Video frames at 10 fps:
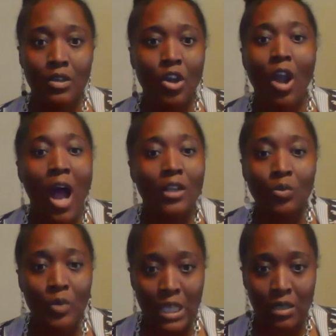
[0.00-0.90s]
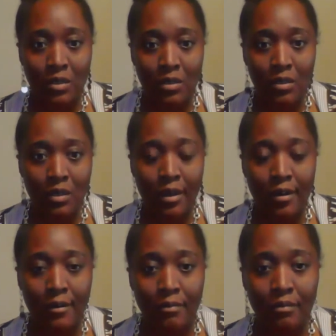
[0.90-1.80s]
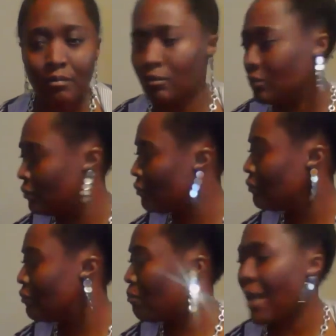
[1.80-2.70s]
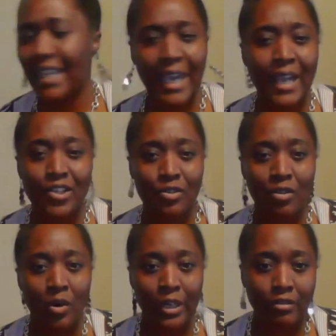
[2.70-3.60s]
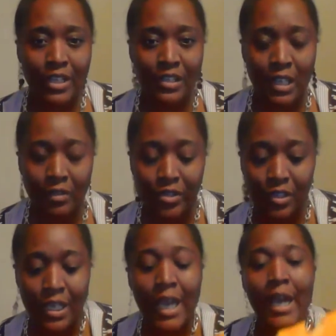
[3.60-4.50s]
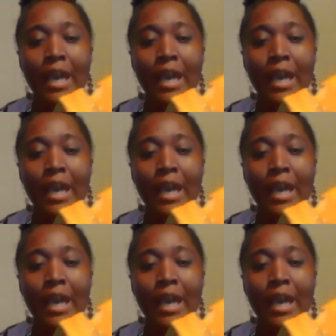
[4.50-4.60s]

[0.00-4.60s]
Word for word: your Halloween. Um, my cats are going crazy downstairs.